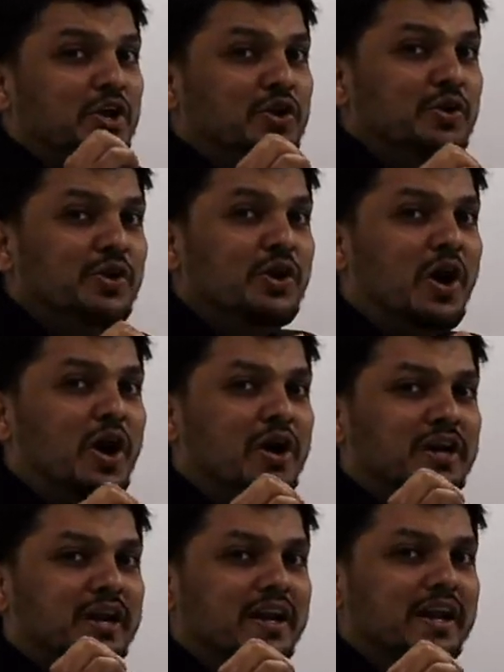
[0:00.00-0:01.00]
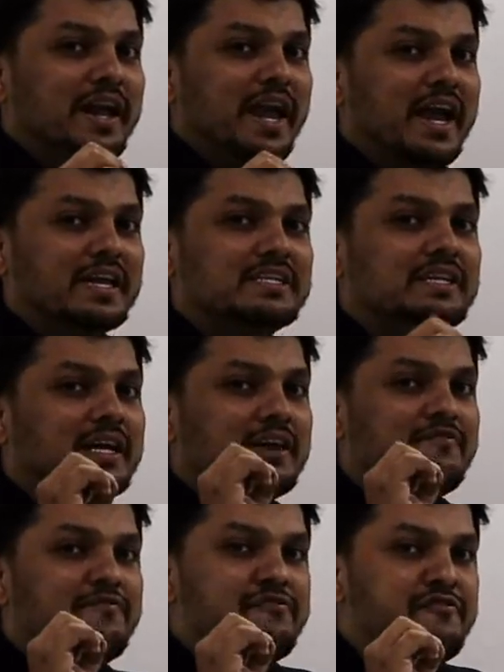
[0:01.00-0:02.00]
do not get
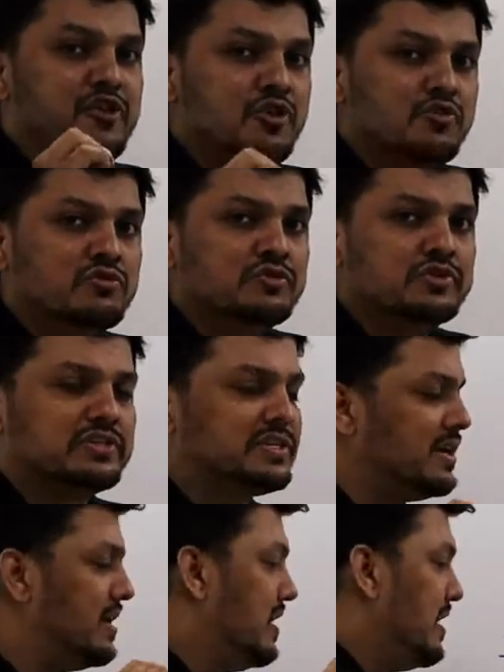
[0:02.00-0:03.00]
confused